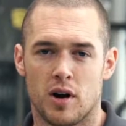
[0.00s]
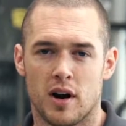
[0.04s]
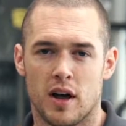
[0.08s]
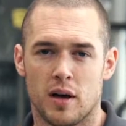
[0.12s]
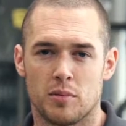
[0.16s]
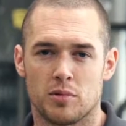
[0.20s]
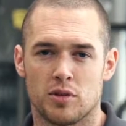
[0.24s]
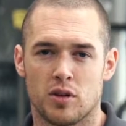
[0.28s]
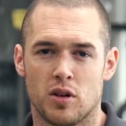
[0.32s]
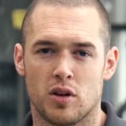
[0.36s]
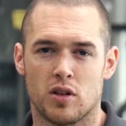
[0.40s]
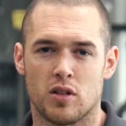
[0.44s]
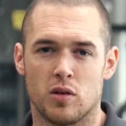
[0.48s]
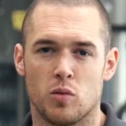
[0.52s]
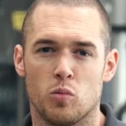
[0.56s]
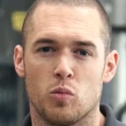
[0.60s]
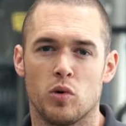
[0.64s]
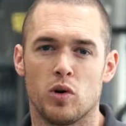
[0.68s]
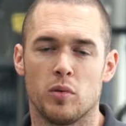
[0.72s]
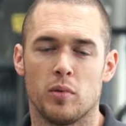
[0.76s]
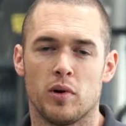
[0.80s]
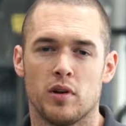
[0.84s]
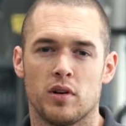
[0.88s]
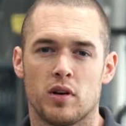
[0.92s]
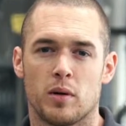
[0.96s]
name's Lachlan
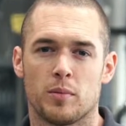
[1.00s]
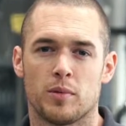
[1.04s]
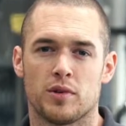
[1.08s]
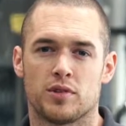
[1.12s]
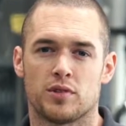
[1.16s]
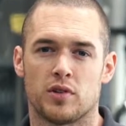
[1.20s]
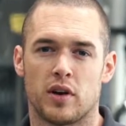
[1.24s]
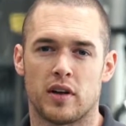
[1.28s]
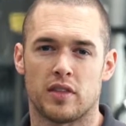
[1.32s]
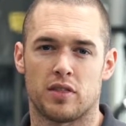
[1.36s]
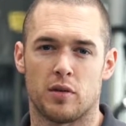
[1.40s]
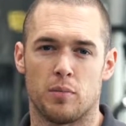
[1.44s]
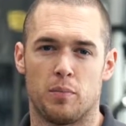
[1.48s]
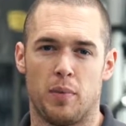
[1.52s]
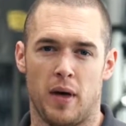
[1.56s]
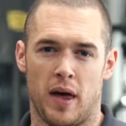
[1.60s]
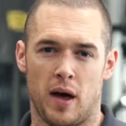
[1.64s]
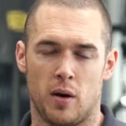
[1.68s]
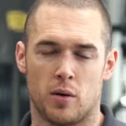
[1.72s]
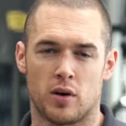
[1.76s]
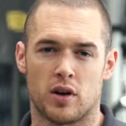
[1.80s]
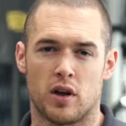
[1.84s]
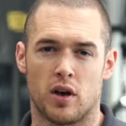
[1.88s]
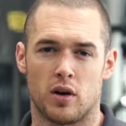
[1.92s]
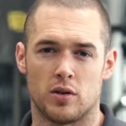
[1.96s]
Wilmot. I'm the strength and
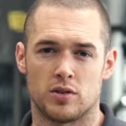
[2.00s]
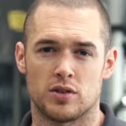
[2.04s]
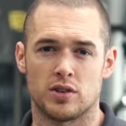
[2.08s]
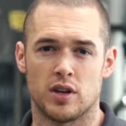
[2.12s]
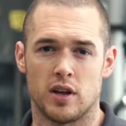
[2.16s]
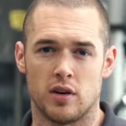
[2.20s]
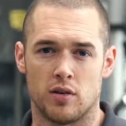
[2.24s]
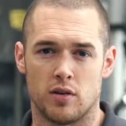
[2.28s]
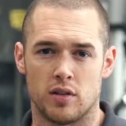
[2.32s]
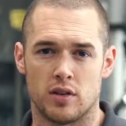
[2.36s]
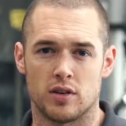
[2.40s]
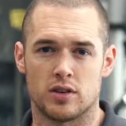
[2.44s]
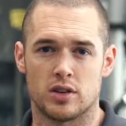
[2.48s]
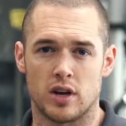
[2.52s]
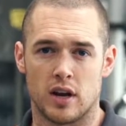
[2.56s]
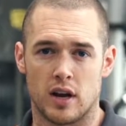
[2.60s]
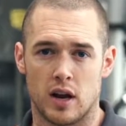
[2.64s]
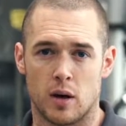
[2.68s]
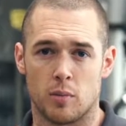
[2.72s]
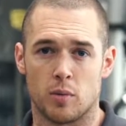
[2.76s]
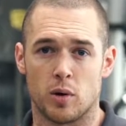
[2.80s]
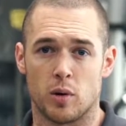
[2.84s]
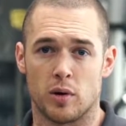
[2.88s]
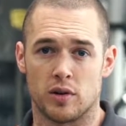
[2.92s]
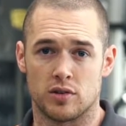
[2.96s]
power coach here at the
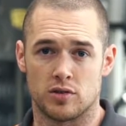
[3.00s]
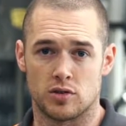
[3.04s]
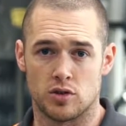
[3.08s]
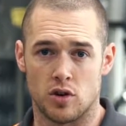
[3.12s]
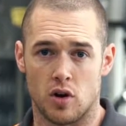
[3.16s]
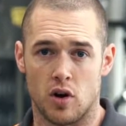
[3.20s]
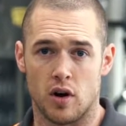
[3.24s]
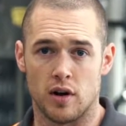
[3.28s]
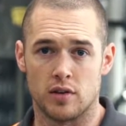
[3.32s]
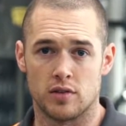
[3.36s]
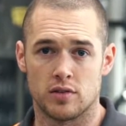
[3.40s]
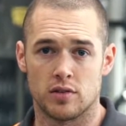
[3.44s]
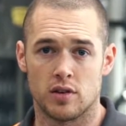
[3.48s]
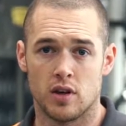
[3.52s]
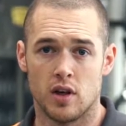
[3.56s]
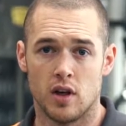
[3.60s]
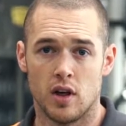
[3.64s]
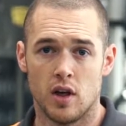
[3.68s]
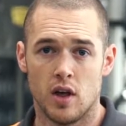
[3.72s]
GWS Giants.